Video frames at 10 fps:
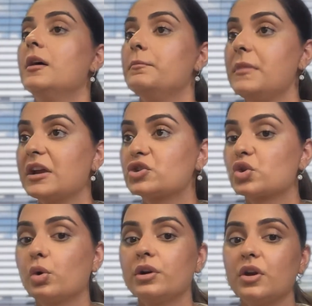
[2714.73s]
Make
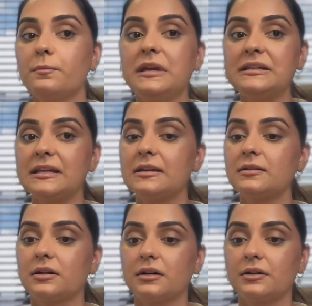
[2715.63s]
sure you're meeting
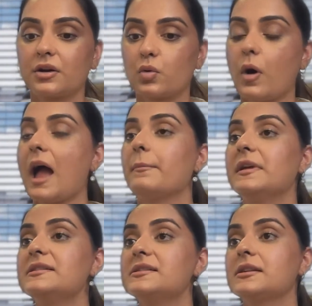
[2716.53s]
the
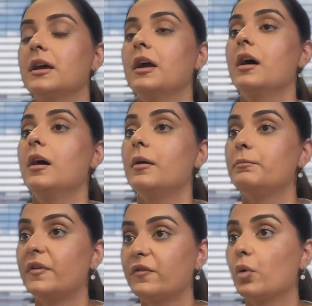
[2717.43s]
requirements
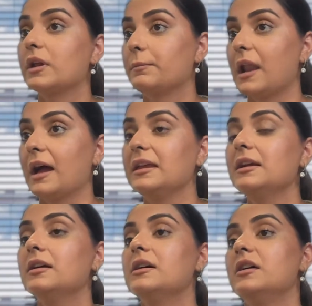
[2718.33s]
before
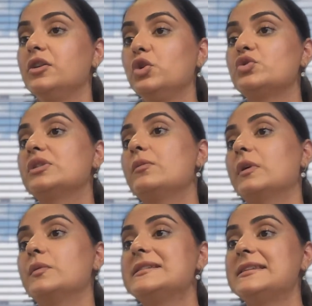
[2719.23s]
applying. Usually
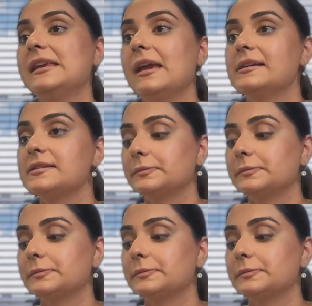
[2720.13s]
what we see is,